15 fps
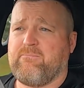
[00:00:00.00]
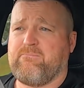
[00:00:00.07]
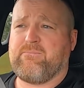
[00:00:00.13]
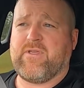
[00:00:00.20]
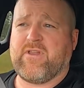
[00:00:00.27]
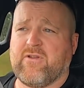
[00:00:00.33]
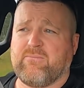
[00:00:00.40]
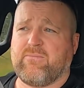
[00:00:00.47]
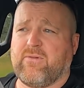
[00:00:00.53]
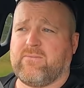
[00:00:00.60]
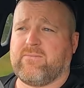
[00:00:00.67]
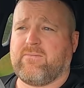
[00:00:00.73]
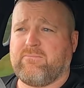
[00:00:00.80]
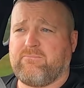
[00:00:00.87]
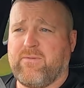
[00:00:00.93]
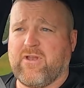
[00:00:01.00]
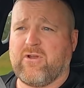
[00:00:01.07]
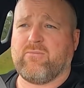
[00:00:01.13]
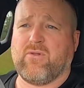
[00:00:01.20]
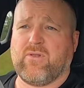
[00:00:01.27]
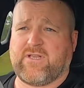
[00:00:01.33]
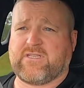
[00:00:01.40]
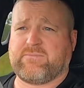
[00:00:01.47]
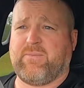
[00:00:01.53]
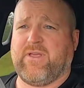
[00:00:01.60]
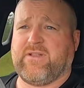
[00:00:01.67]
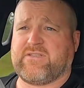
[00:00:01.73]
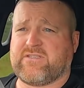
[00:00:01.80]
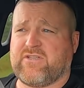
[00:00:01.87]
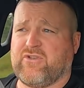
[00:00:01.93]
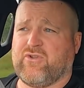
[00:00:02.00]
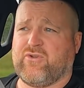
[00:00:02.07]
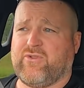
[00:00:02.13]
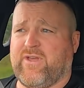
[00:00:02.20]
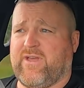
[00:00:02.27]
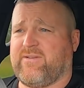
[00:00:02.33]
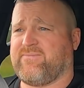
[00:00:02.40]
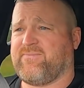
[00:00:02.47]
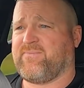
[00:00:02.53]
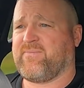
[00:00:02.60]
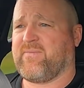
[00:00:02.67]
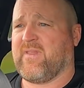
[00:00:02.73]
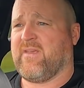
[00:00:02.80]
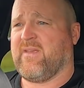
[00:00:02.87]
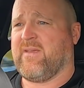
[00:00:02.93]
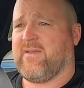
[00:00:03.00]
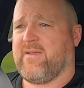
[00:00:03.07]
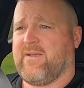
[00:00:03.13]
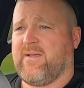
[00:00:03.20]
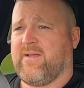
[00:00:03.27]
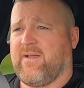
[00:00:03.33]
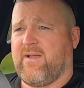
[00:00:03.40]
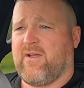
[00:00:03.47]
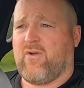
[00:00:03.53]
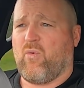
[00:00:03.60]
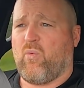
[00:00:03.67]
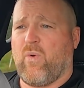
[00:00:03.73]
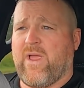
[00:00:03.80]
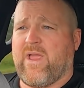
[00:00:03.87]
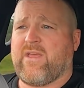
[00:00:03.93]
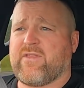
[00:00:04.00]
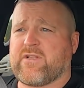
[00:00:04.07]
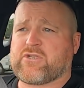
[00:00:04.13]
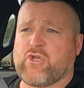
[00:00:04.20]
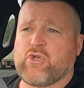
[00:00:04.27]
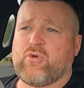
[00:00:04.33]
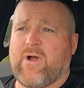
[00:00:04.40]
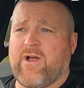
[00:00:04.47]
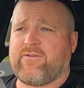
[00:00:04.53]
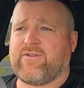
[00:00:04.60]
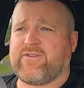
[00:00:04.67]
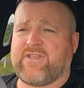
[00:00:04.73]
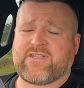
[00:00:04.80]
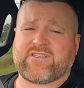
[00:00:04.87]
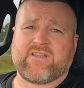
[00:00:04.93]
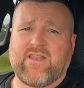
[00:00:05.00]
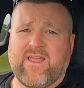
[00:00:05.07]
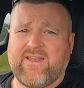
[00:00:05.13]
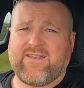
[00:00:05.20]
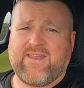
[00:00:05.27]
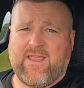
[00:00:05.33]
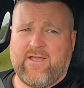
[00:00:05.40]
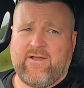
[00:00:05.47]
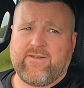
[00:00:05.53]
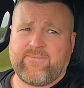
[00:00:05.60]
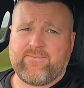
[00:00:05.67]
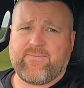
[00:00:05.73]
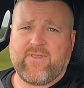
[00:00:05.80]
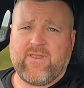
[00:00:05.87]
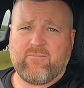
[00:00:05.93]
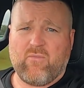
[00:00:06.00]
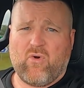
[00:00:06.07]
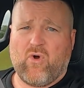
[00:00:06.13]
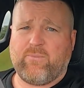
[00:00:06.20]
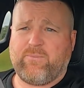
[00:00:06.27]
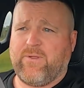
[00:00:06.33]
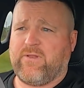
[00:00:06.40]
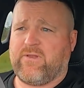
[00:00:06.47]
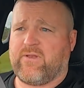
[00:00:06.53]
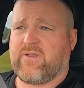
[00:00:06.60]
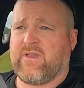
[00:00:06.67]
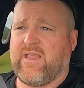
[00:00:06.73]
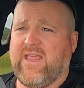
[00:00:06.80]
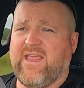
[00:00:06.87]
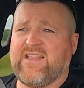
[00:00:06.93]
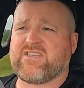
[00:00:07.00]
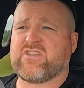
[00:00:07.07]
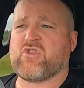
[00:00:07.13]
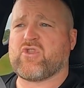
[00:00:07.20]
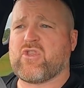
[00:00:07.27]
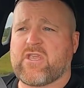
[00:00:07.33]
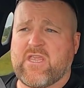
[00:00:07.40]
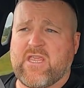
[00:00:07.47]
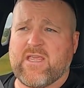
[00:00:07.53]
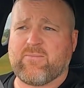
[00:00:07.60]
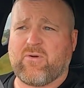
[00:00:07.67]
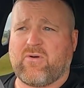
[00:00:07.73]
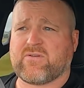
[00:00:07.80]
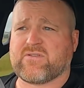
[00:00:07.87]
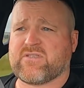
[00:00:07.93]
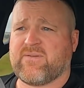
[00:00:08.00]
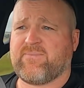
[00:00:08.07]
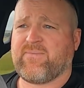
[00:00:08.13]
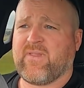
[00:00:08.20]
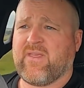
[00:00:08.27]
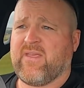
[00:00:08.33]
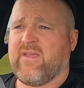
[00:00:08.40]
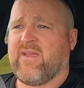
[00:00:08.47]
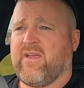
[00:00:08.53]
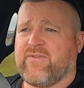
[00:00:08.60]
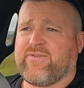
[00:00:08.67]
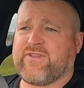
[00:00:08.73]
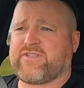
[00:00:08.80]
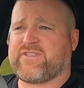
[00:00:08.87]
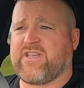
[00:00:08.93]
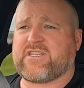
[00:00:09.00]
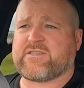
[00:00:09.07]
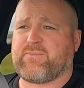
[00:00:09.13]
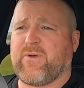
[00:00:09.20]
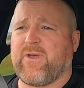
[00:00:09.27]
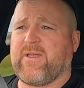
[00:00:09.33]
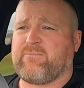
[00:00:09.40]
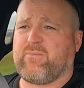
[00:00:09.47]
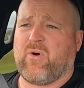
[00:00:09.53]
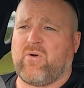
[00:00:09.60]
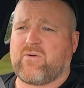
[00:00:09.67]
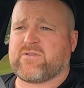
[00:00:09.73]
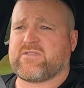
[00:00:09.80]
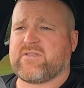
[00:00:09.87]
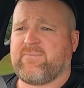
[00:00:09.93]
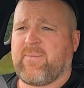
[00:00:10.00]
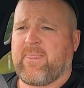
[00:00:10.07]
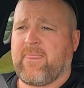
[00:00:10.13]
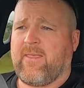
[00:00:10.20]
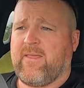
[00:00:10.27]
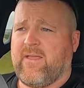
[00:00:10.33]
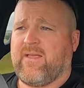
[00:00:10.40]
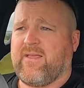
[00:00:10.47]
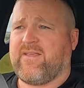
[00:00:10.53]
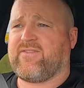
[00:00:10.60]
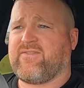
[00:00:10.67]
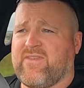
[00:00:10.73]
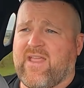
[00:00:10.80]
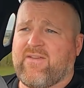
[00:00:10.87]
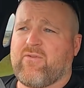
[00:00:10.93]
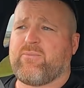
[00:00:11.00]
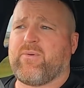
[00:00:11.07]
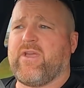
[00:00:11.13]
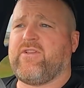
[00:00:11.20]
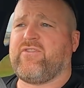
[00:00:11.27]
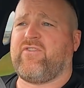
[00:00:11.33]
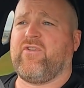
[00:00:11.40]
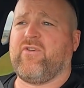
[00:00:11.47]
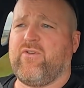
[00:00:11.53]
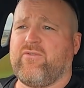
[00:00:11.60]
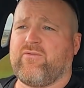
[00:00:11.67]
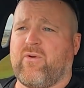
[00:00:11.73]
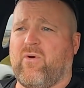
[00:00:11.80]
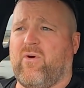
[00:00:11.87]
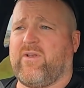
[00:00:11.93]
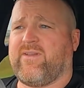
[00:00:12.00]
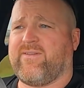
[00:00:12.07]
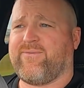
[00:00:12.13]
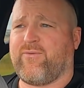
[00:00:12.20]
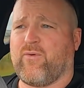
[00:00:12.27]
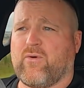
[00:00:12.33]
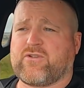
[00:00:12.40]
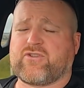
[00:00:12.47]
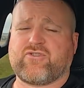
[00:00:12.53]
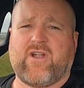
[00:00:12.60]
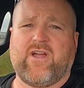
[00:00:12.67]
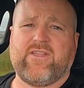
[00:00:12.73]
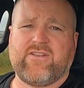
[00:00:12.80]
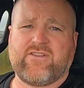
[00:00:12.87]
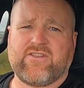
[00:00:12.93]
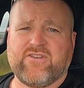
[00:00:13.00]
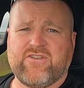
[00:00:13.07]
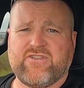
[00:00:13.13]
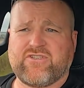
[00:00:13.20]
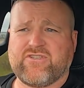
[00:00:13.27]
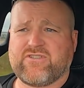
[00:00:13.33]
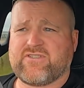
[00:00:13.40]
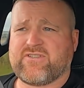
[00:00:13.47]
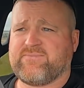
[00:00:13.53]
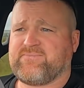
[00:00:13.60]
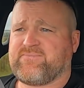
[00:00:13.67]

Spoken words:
minimal expense to do that. Where the 200 gets let down, in my opinion, is the gearbox. The 6-speed box has never been tuned right for Australian conditions.